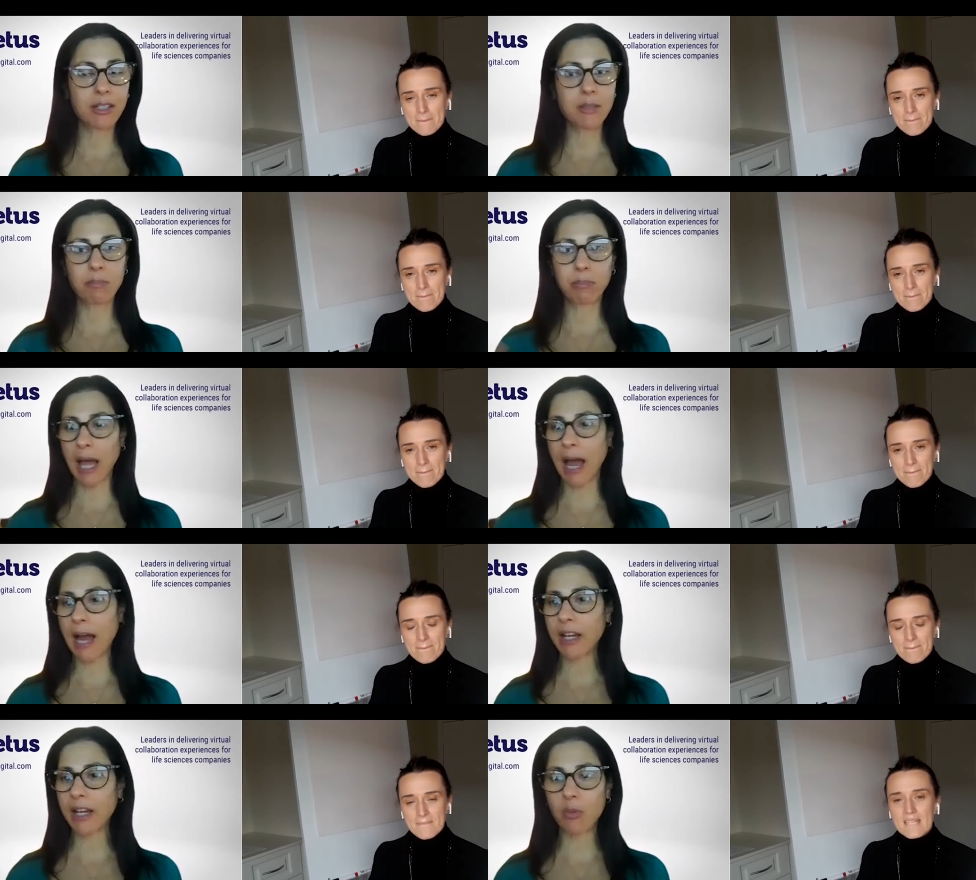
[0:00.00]
Speaker 1: It's
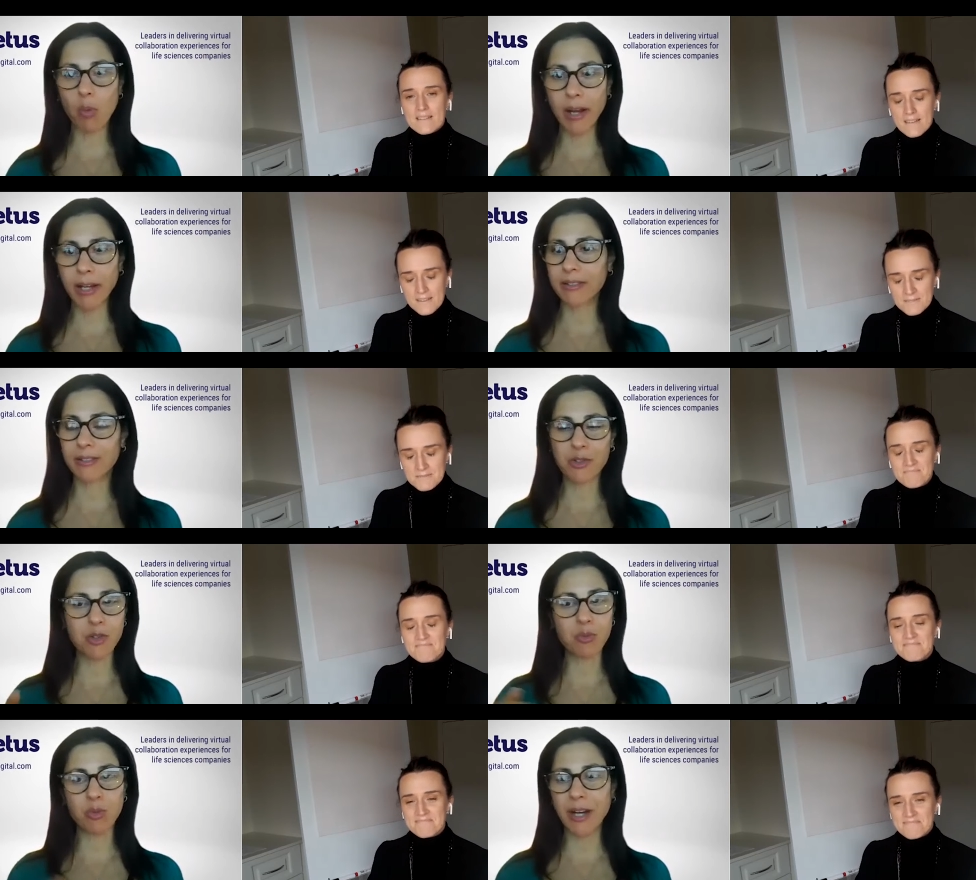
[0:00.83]
black and white. Yeah.
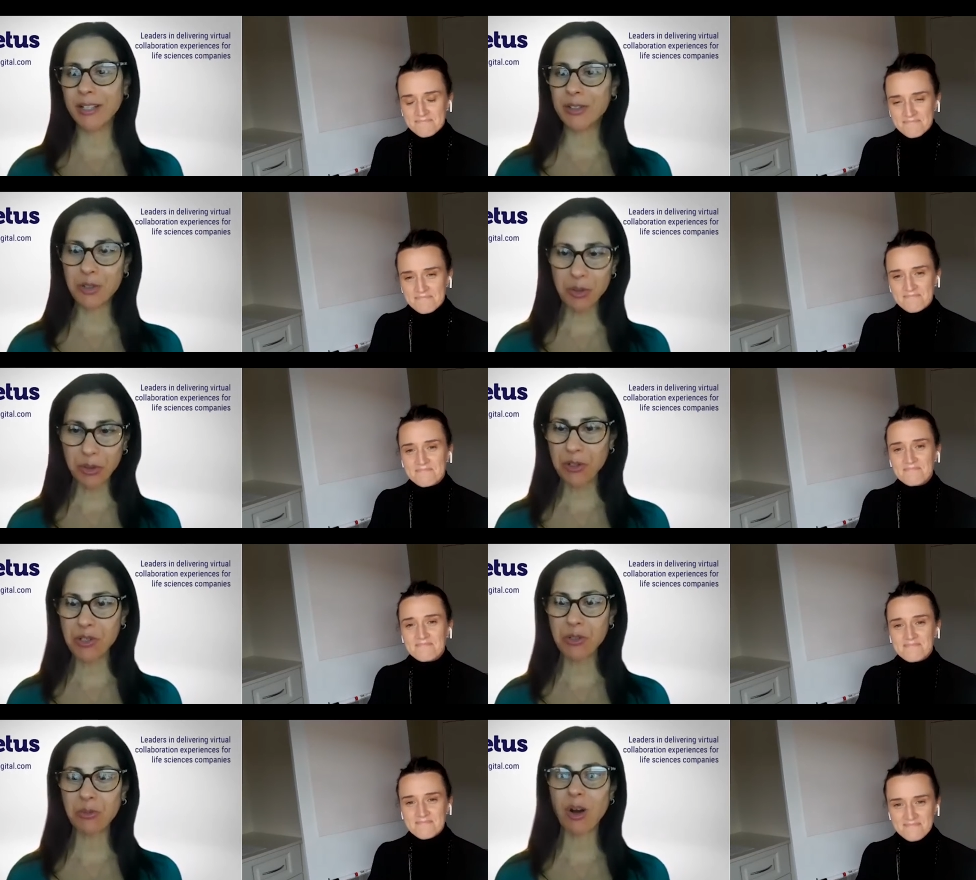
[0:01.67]
There's a right and
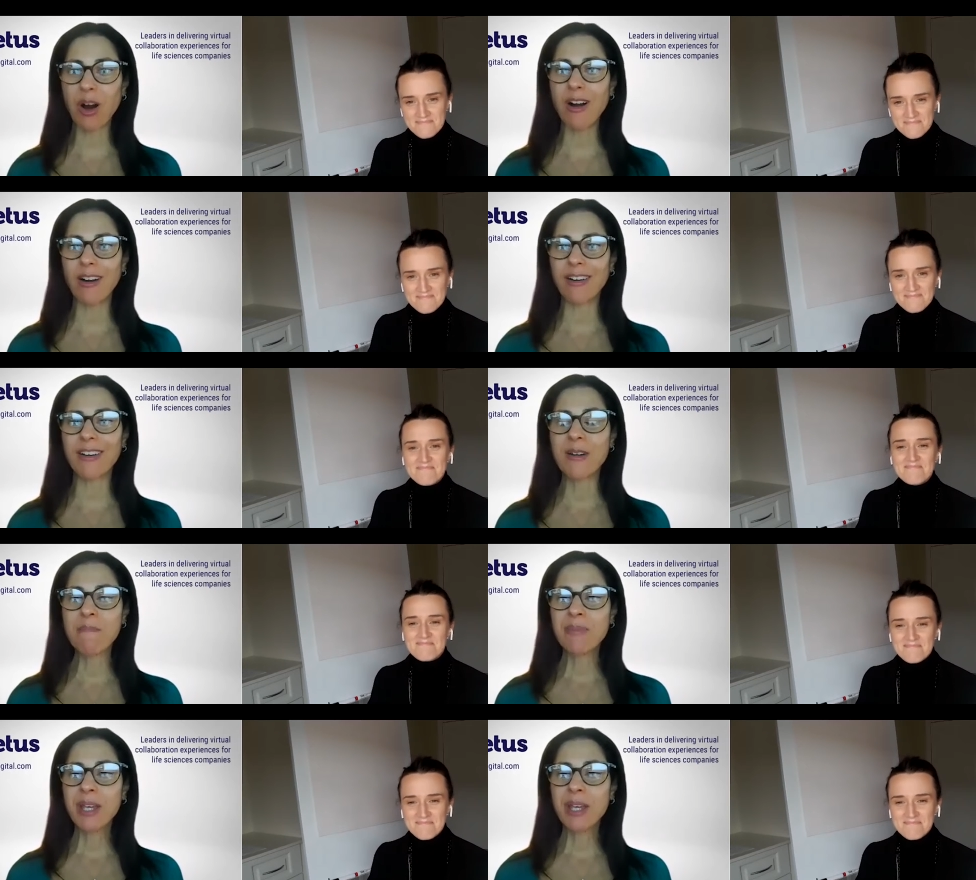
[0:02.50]
there's a wrong.